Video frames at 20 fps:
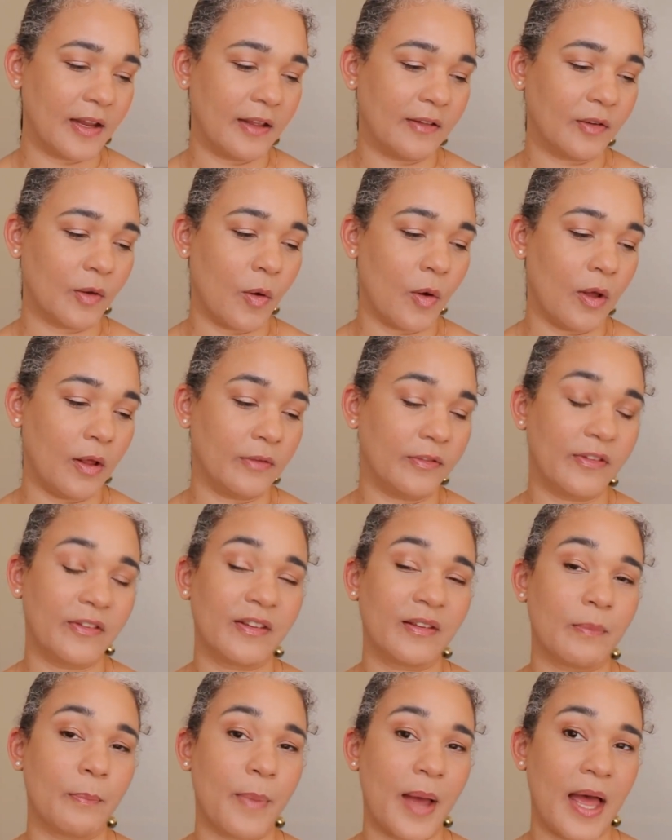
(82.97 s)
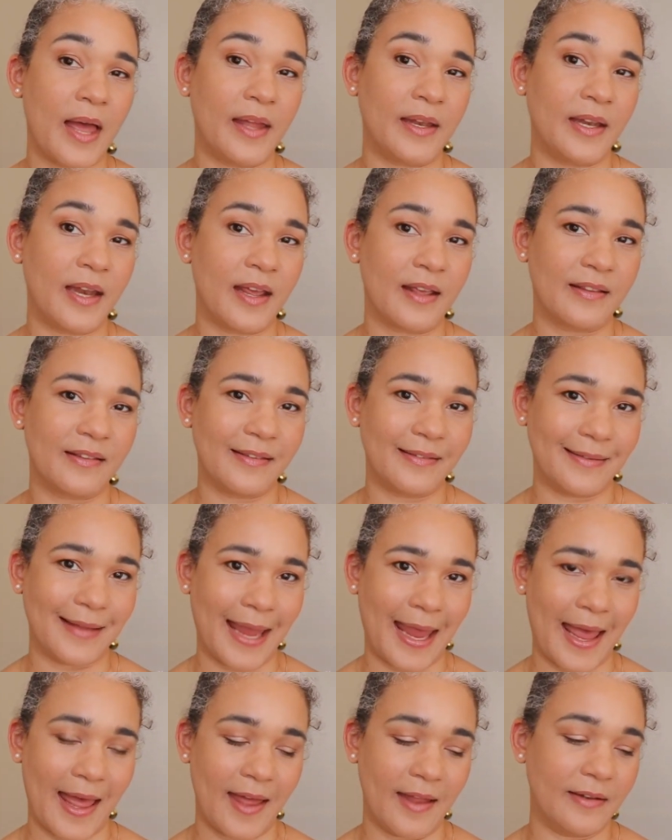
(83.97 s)
is called Spun
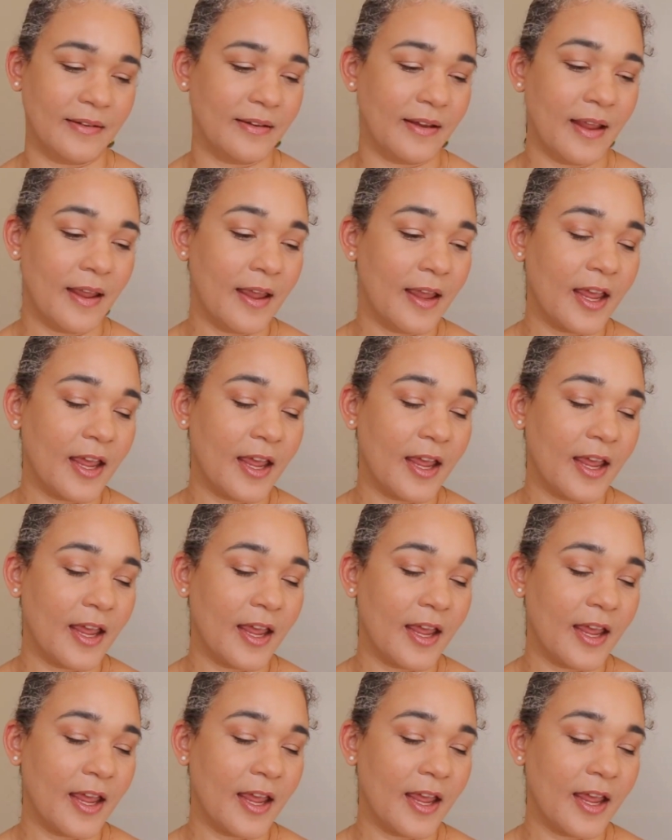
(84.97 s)
Sand.